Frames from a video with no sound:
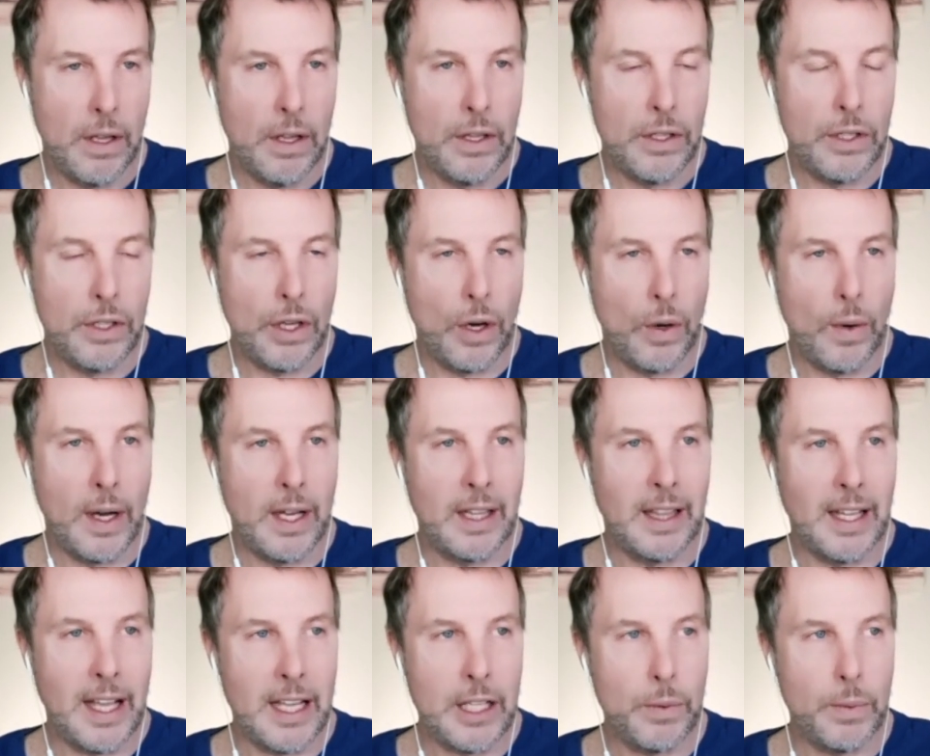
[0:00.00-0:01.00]
so,
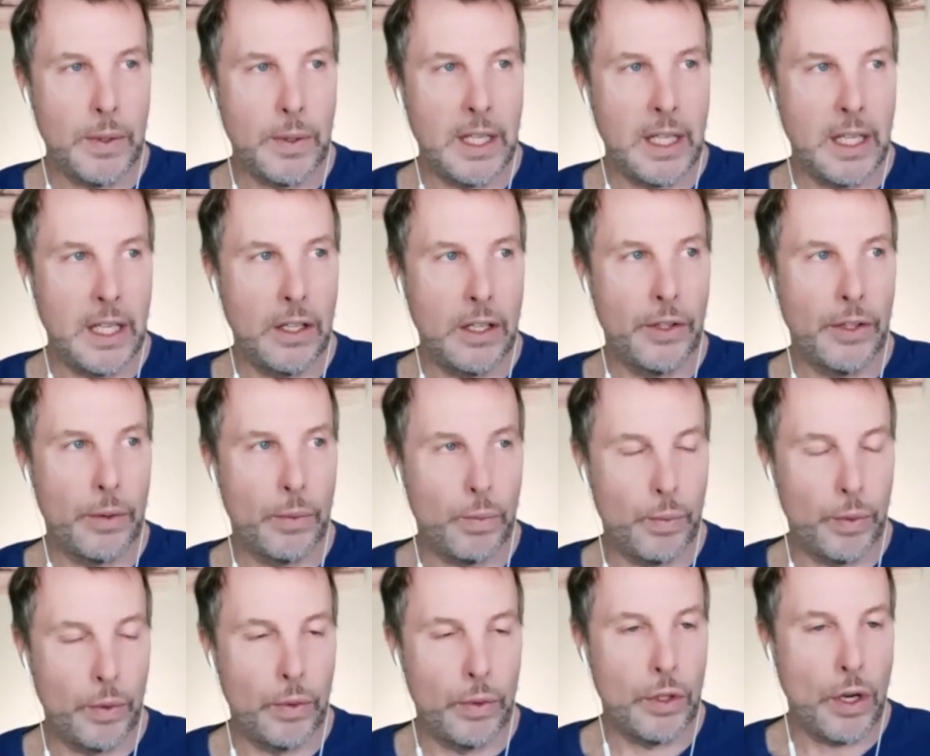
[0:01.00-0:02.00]
unless we heal the
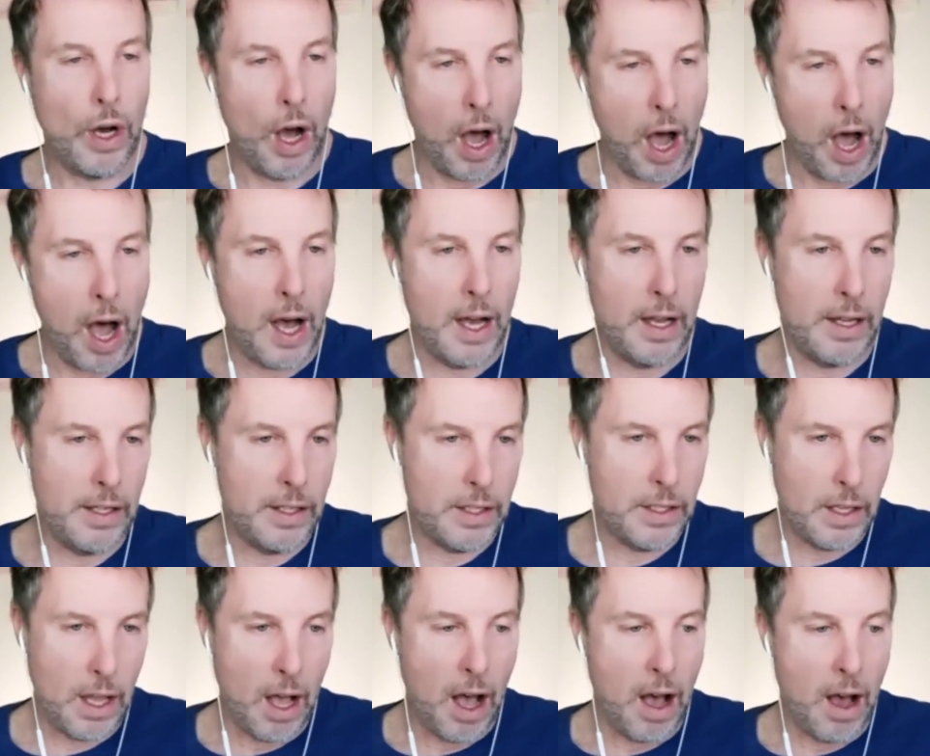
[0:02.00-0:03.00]
root
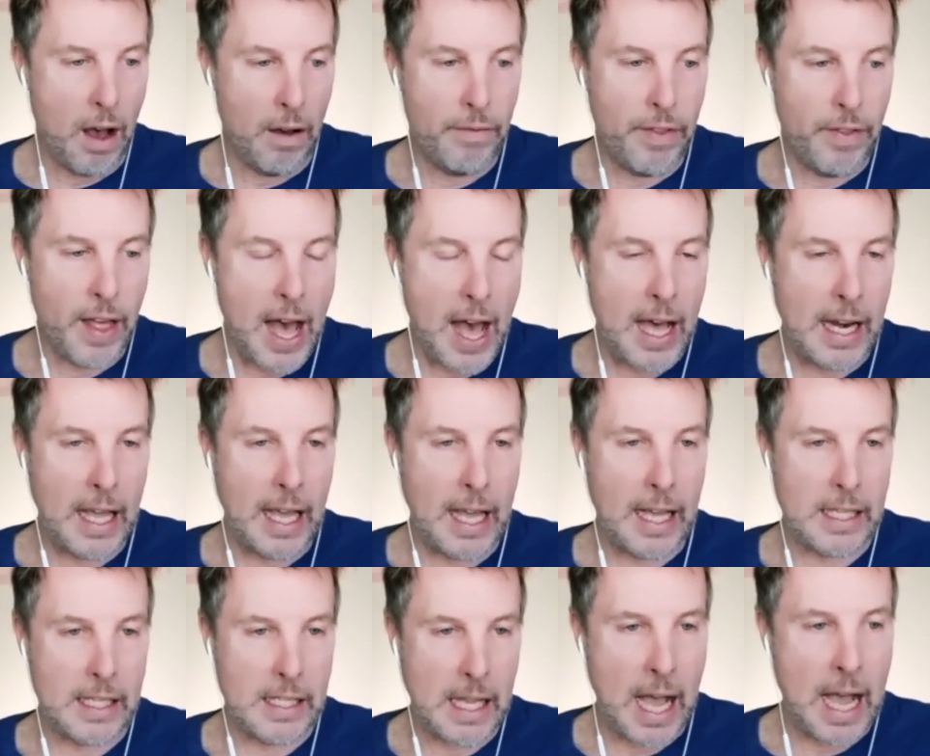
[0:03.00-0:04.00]
cause of that
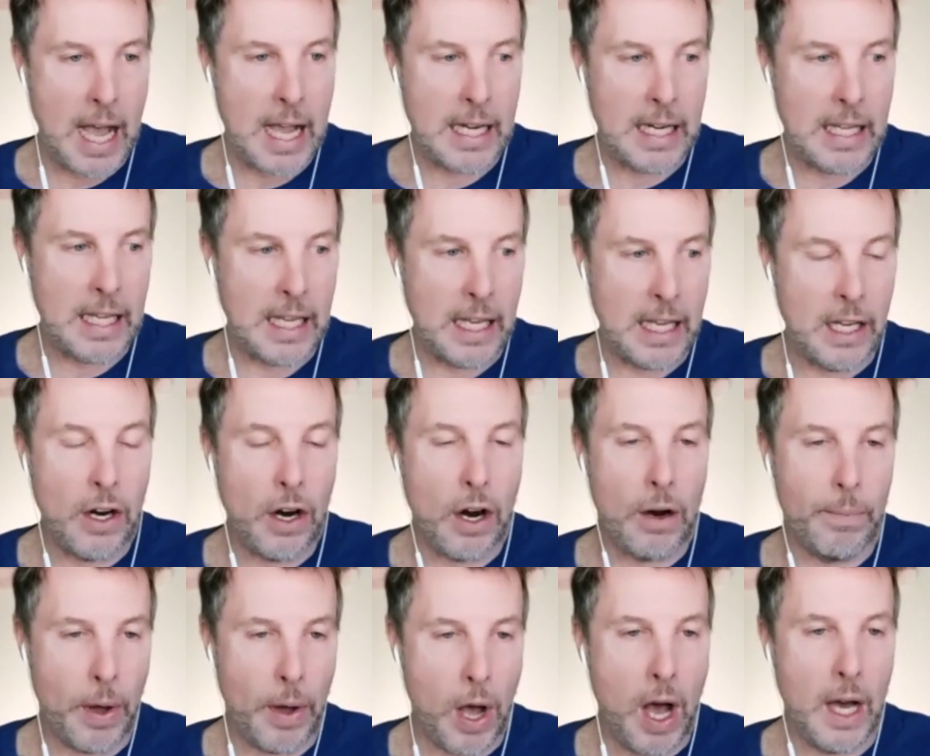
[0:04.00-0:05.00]
anxiety in our
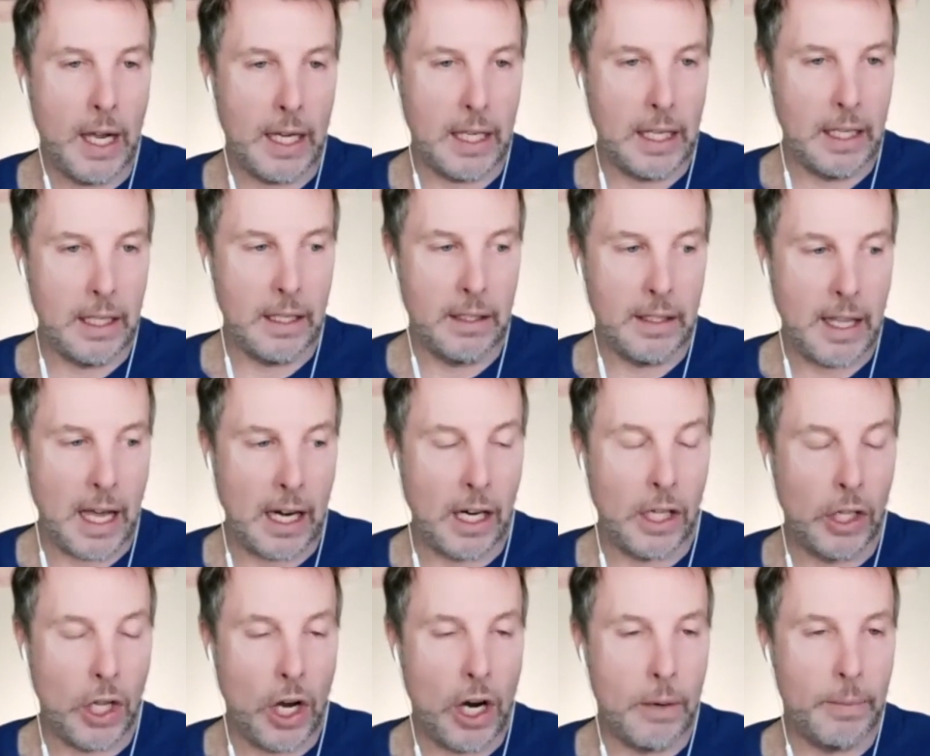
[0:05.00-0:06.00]
body, that
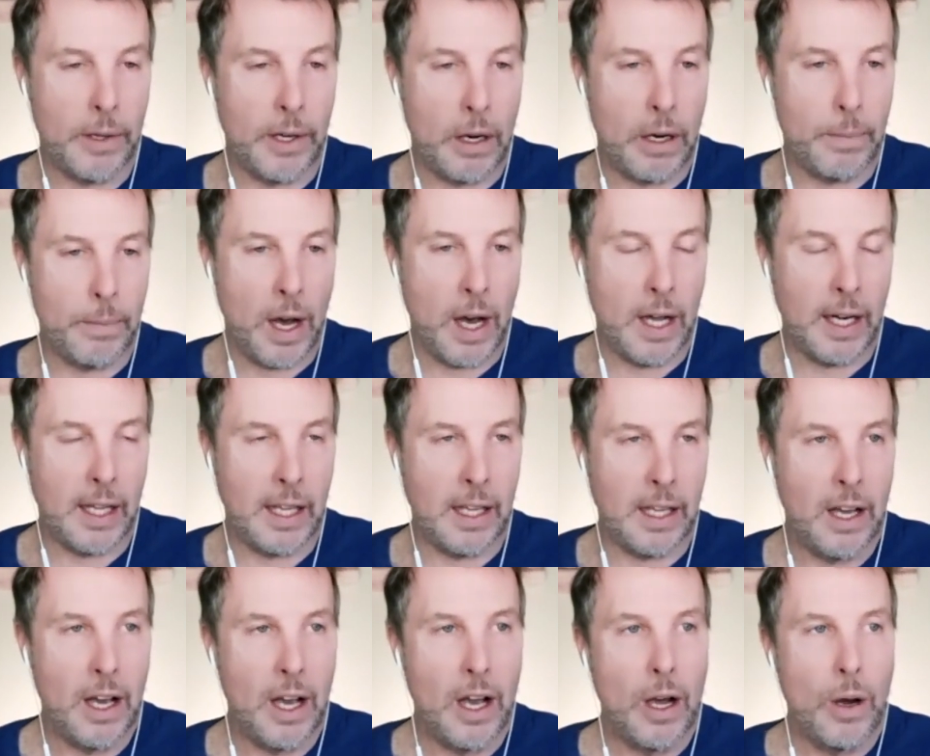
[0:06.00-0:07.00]
alarm in our body,
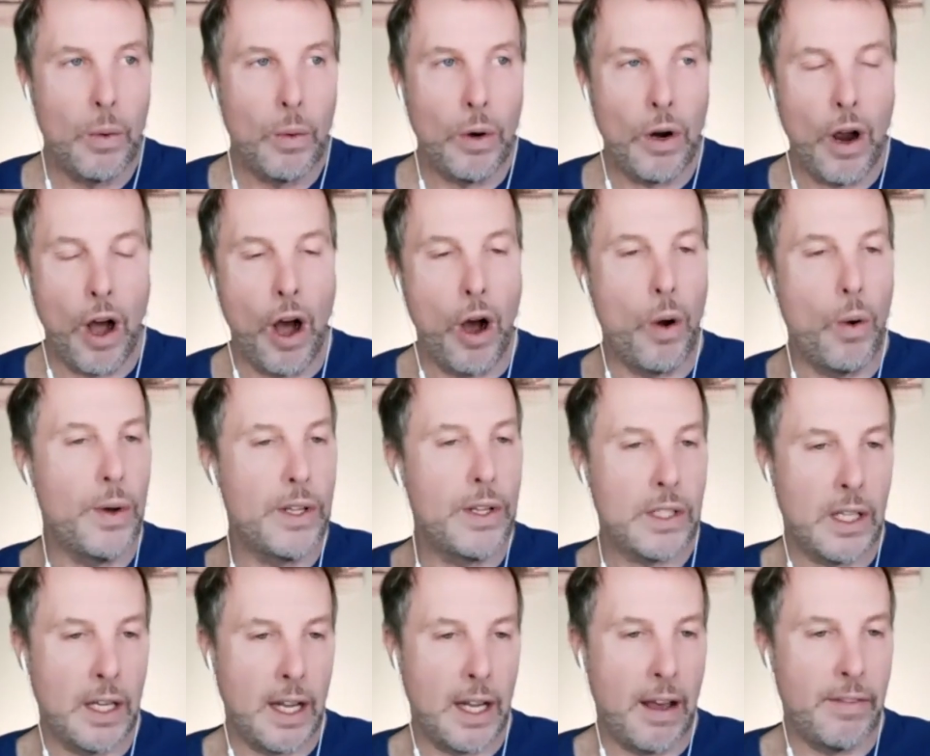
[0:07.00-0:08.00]
we're always
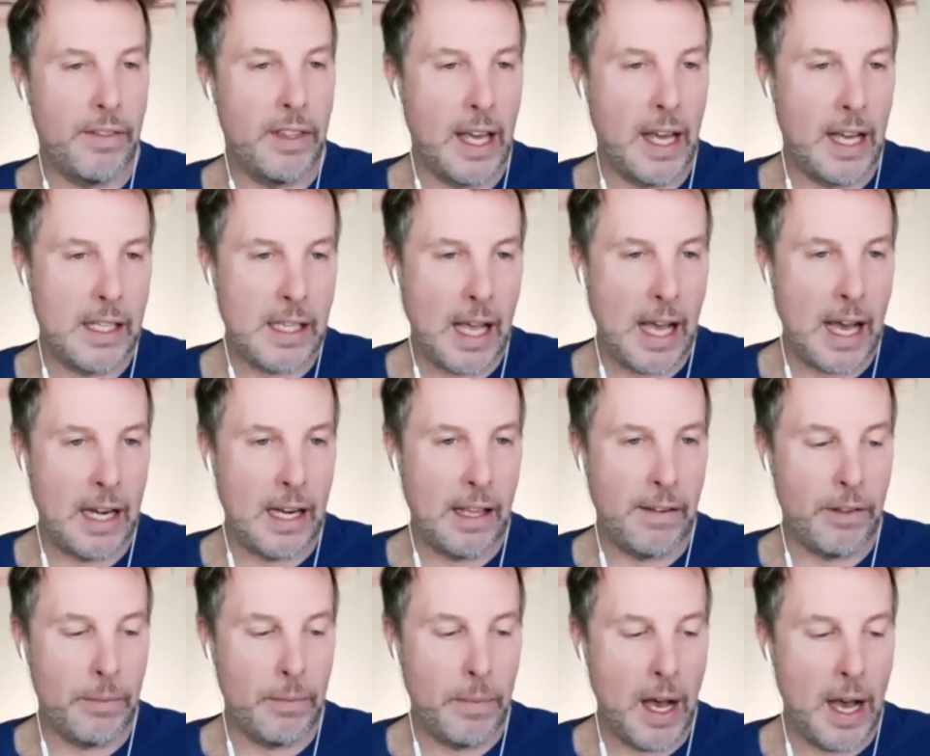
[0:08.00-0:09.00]
going to have the anxiety of
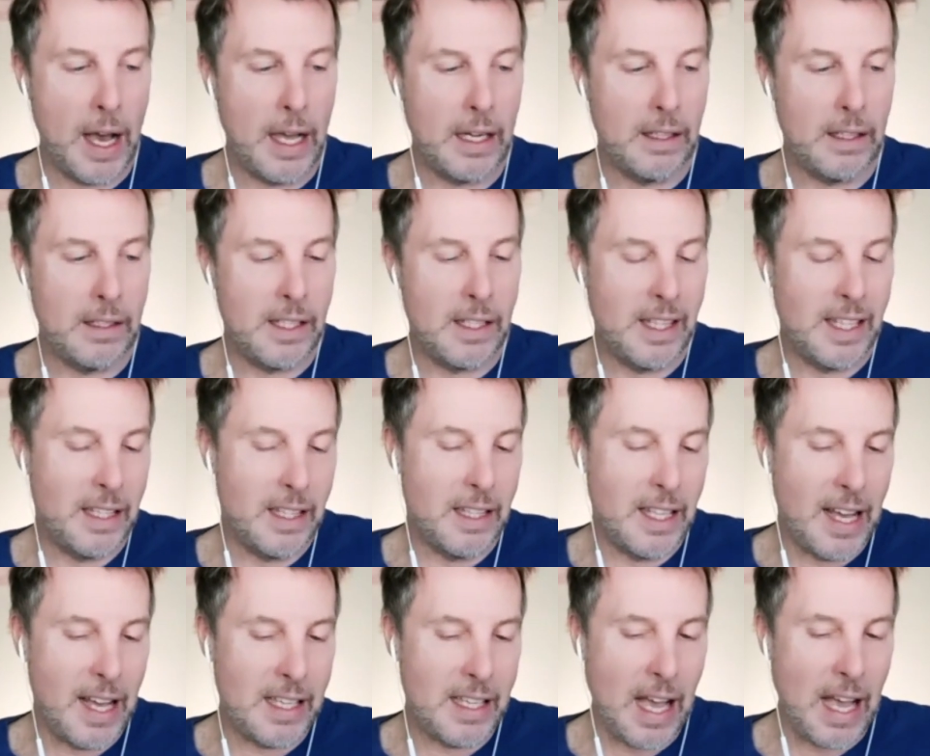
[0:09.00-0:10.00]
the mind. The
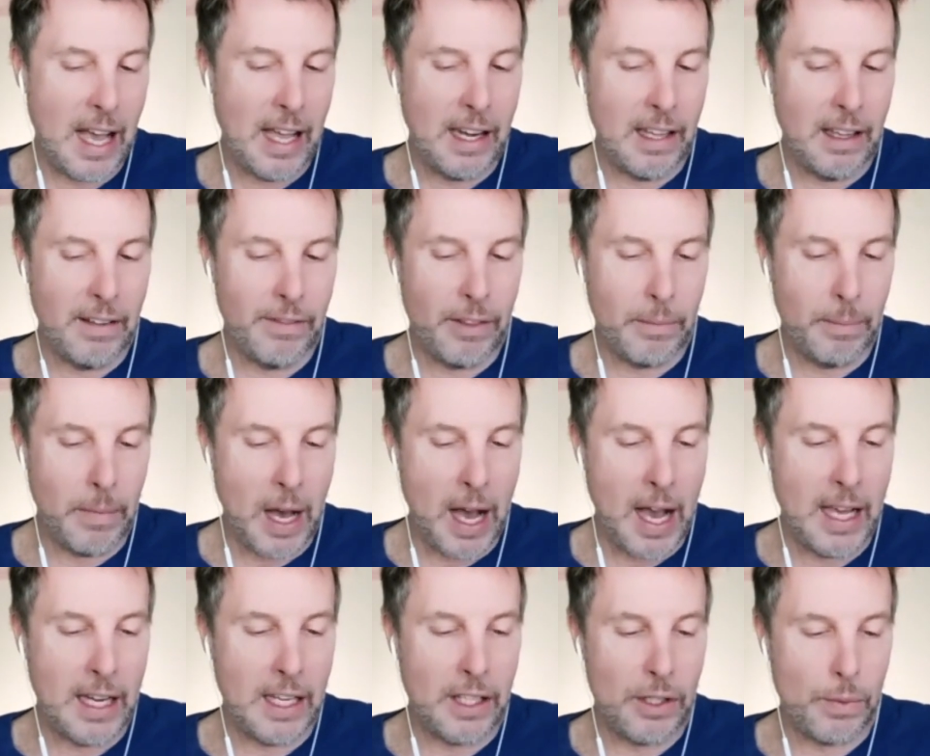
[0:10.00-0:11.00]
anxiety of the
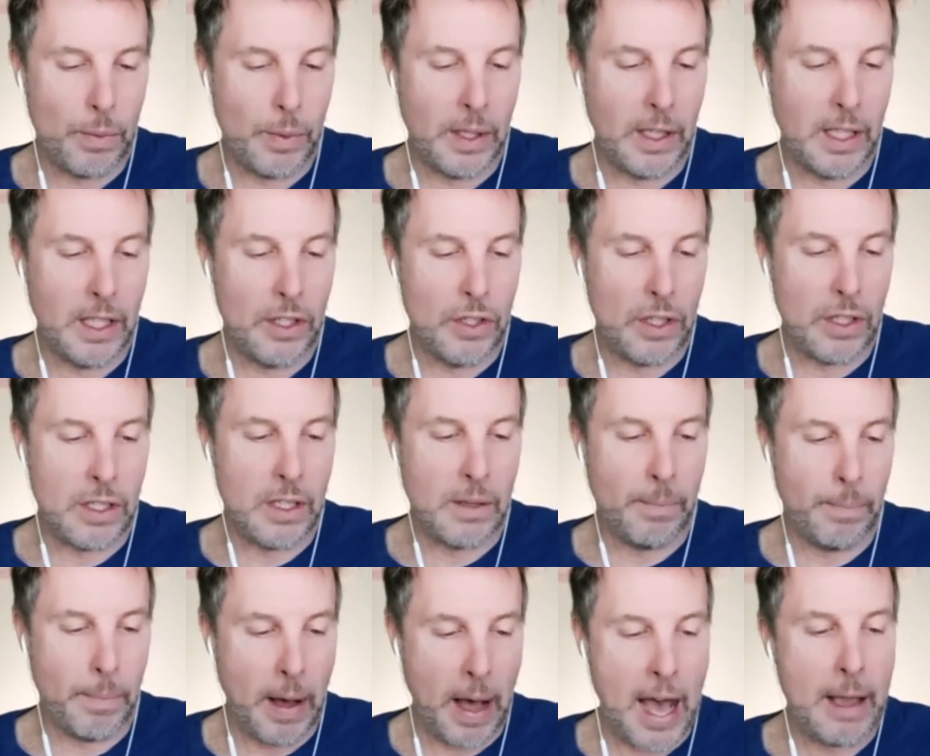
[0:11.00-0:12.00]
mind is really just a
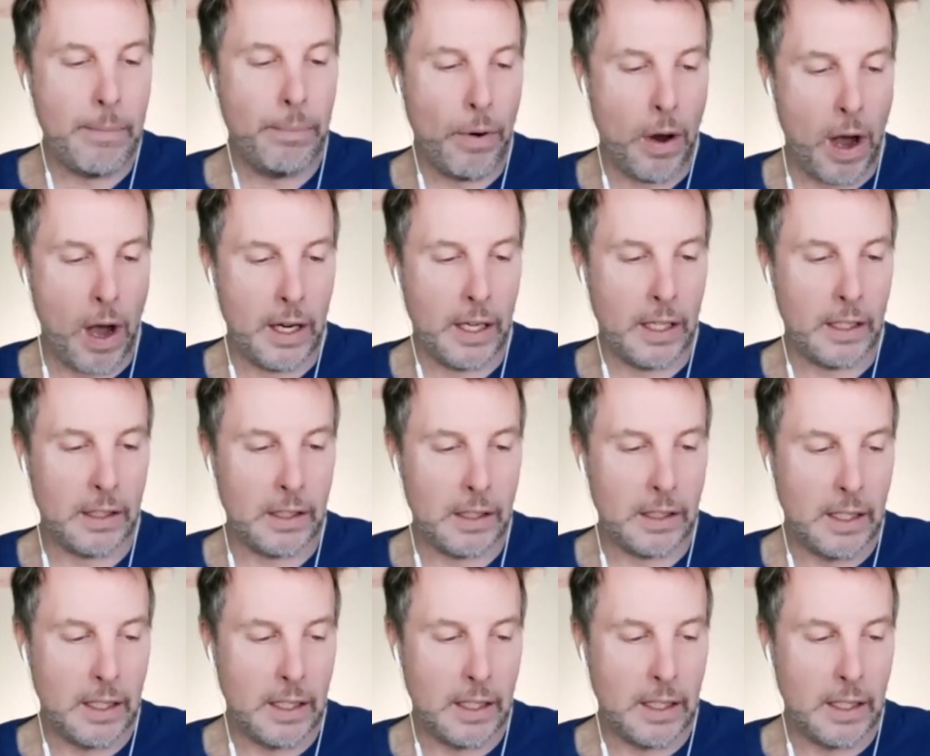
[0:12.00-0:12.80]
byproduct